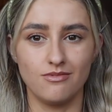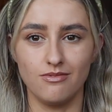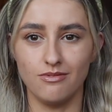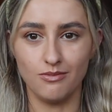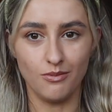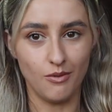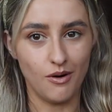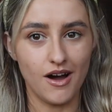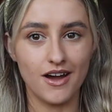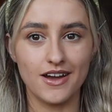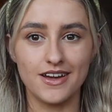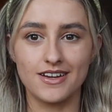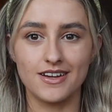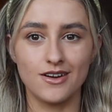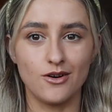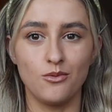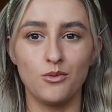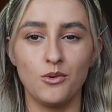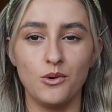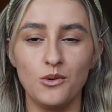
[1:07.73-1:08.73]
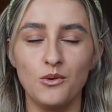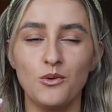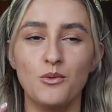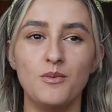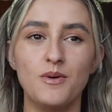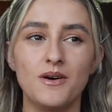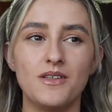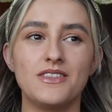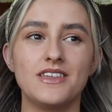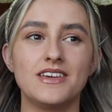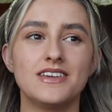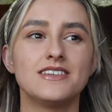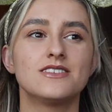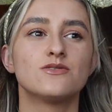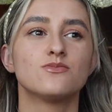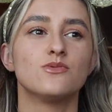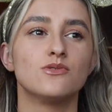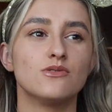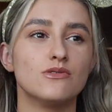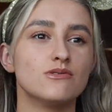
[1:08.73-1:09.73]
why a wall? But these
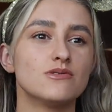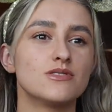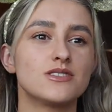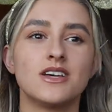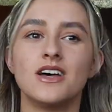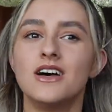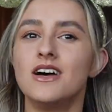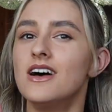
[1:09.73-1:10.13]
walls,